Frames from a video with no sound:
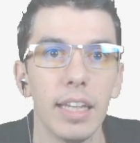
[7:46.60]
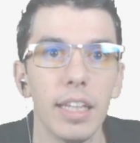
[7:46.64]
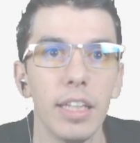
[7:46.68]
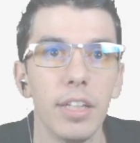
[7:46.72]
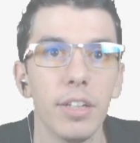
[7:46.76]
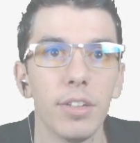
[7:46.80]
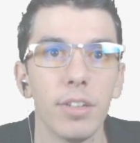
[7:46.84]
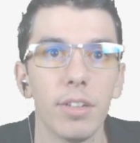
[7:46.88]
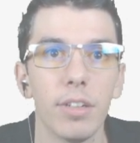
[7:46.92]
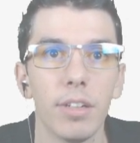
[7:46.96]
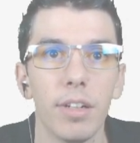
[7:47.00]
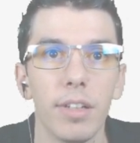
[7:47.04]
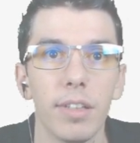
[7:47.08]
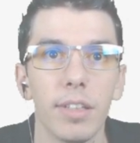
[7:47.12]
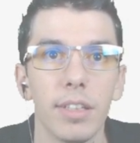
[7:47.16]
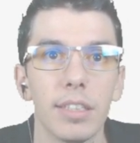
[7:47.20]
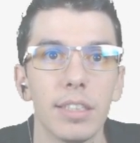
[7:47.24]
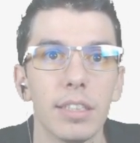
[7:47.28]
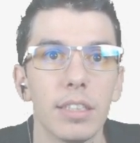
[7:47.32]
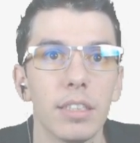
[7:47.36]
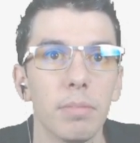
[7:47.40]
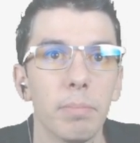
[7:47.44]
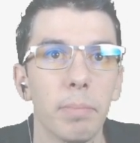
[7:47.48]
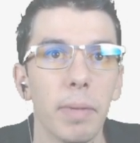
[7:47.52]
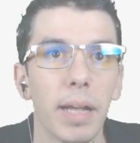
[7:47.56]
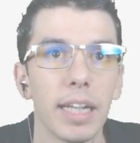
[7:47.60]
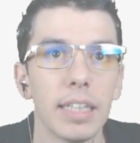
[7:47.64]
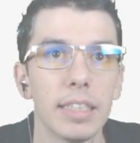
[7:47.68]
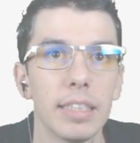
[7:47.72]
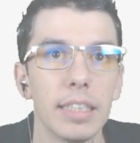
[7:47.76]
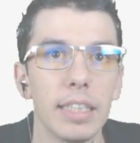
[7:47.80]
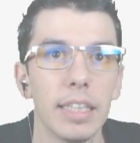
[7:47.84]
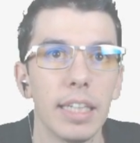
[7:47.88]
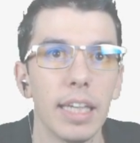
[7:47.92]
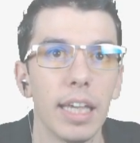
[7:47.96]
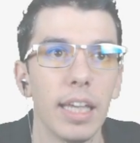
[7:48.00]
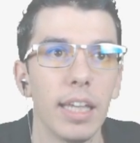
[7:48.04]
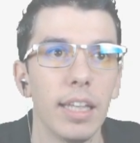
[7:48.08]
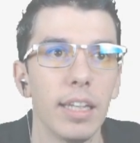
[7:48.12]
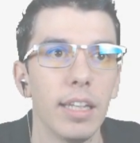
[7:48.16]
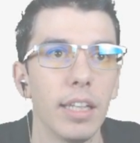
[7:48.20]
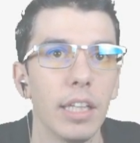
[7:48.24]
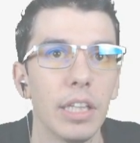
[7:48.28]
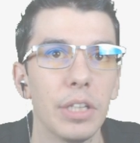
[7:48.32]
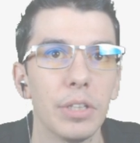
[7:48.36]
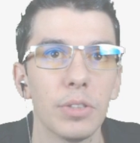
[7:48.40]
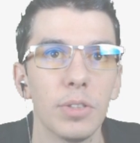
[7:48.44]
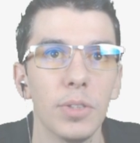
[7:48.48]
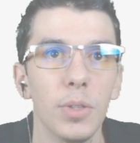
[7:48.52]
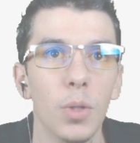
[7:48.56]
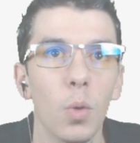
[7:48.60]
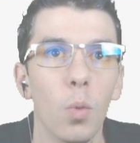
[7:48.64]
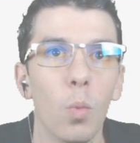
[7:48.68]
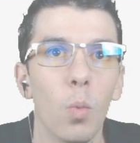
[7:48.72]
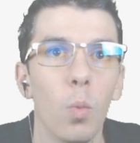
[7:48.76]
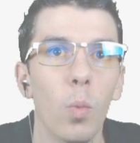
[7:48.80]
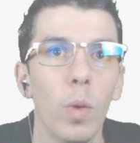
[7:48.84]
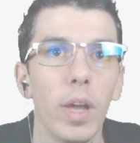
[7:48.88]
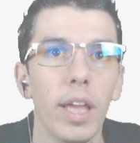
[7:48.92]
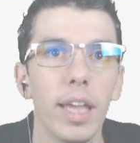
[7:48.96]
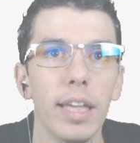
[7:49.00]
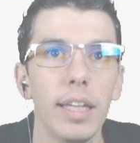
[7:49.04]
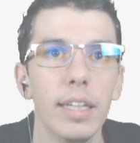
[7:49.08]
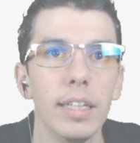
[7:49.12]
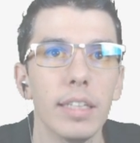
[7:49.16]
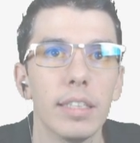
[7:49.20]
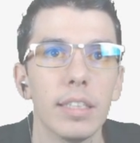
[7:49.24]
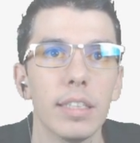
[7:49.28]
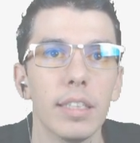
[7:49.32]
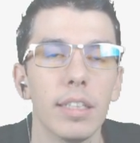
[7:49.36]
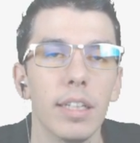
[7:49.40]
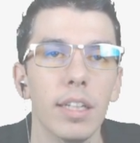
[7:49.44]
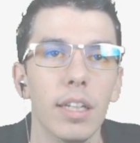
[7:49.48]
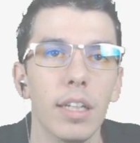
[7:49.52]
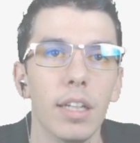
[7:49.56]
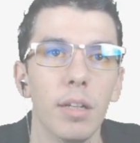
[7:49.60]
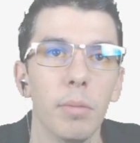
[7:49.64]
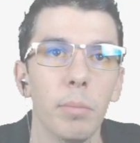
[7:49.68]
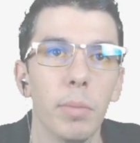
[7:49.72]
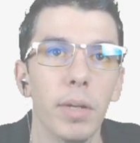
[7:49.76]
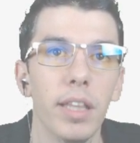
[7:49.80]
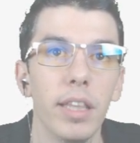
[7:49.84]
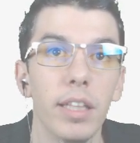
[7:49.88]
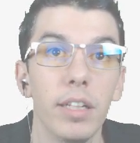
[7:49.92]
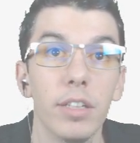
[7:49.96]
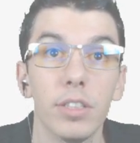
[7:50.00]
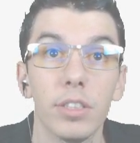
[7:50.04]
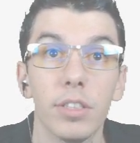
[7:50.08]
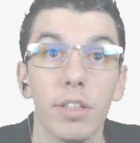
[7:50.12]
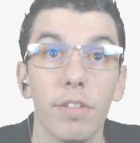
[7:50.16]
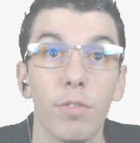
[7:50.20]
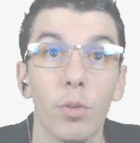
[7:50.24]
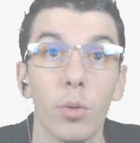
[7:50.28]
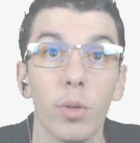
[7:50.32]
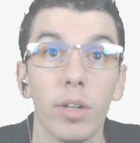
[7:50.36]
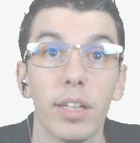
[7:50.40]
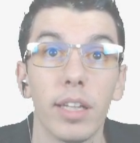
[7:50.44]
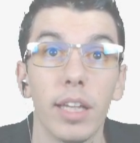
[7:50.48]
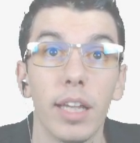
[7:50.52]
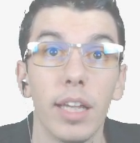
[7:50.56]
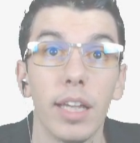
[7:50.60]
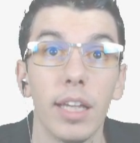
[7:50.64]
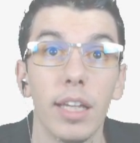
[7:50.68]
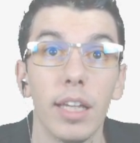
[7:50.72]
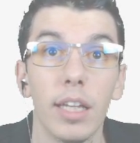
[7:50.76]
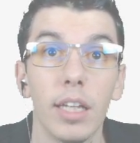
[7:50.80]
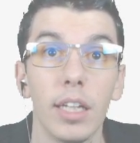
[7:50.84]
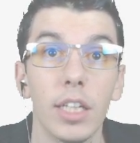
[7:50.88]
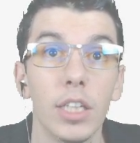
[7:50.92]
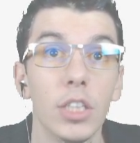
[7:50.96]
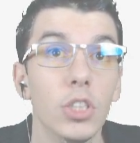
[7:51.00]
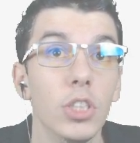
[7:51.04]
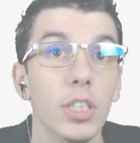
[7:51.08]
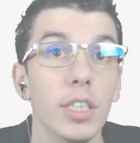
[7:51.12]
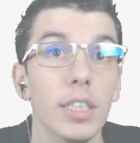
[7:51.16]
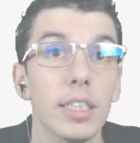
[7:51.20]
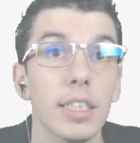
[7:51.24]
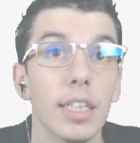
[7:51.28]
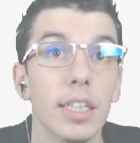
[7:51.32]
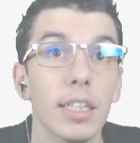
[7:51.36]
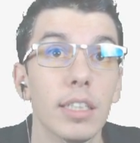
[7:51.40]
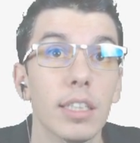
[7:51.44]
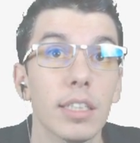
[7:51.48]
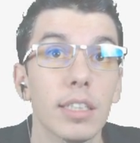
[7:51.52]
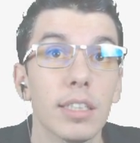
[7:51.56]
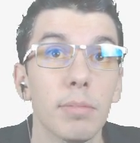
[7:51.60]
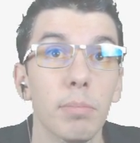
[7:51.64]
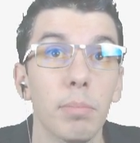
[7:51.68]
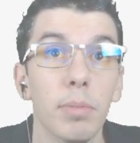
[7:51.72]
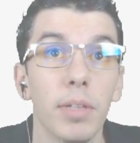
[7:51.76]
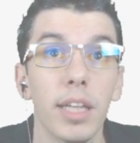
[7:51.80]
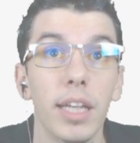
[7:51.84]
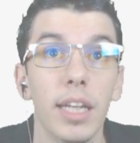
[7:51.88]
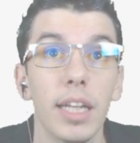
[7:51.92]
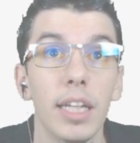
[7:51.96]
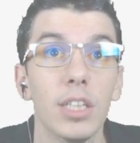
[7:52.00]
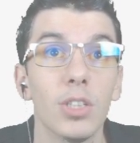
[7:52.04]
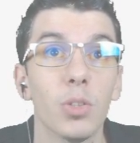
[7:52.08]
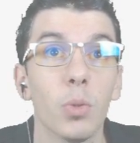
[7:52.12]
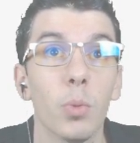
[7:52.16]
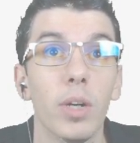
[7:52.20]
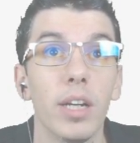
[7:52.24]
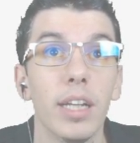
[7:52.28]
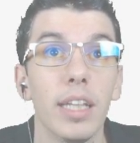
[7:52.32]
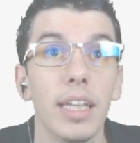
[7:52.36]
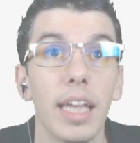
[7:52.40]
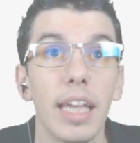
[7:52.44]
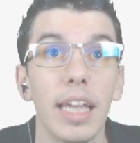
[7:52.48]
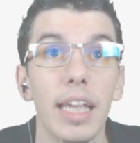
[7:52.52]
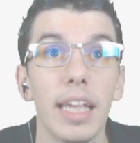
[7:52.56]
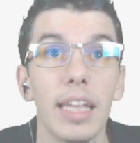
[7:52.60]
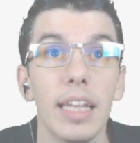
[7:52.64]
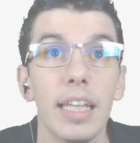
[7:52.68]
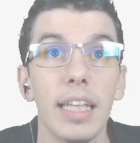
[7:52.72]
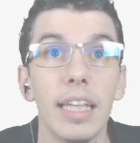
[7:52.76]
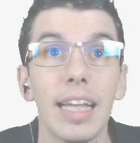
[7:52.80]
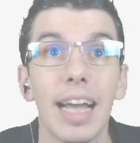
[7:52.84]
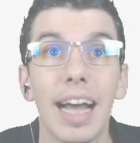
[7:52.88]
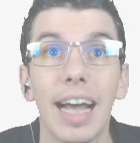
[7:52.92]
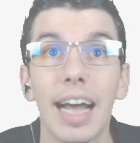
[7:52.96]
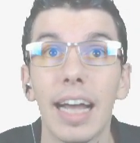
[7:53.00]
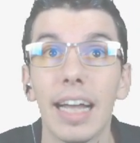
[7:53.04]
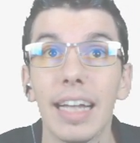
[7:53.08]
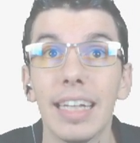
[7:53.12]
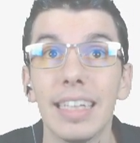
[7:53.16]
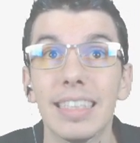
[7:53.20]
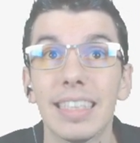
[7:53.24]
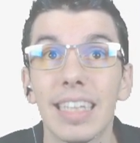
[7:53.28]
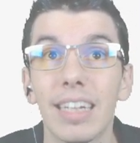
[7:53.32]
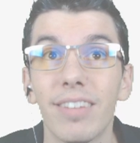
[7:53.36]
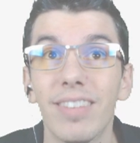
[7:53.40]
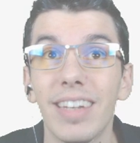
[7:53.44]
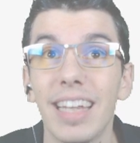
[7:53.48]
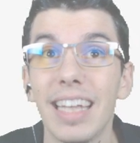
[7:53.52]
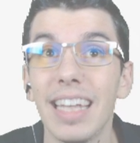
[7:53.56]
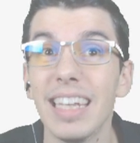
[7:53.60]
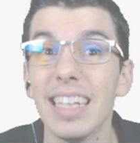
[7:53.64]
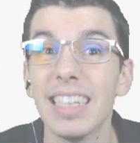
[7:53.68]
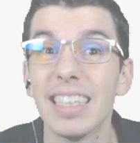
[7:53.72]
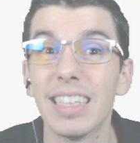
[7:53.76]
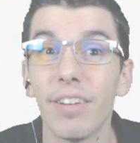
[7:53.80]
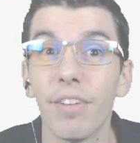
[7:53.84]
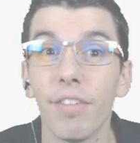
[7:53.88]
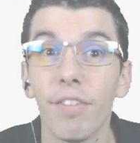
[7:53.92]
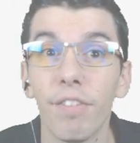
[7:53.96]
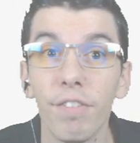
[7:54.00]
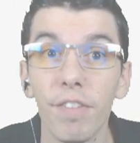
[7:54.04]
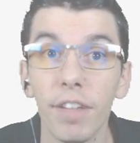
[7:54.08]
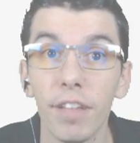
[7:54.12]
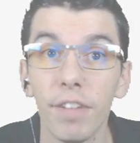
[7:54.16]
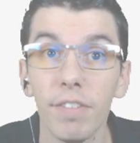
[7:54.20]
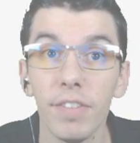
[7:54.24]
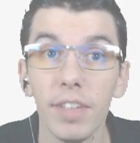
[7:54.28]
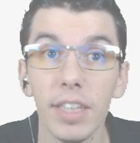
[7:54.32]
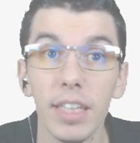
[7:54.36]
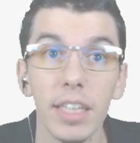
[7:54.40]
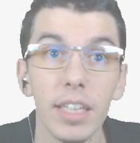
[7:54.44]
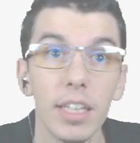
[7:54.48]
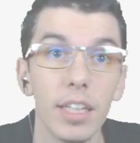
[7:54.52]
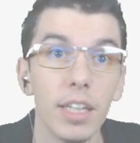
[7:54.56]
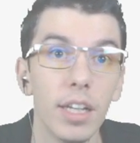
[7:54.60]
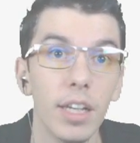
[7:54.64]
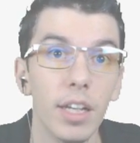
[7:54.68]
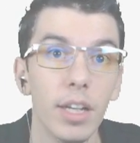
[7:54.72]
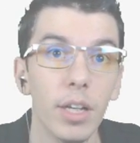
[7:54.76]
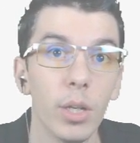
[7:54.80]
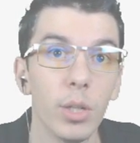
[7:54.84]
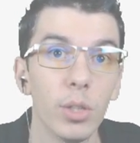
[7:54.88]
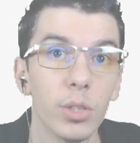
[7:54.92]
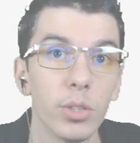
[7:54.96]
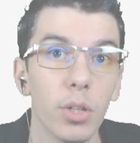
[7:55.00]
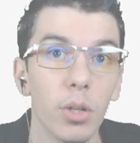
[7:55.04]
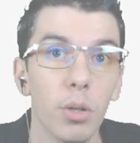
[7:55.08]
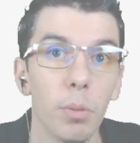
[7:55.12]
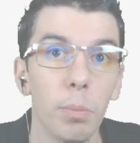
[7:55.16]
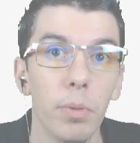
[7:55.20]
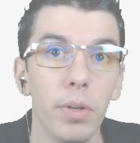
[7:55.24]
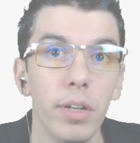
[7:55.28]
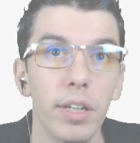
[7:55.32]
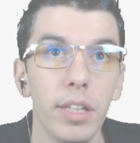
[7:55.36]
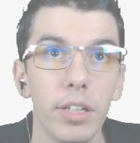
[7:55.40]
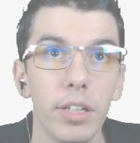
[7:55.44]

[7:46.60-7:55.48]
here are all the specs again. There's no weight, but there's a 4K G-Sync display, 2080, i7 8750. So pretty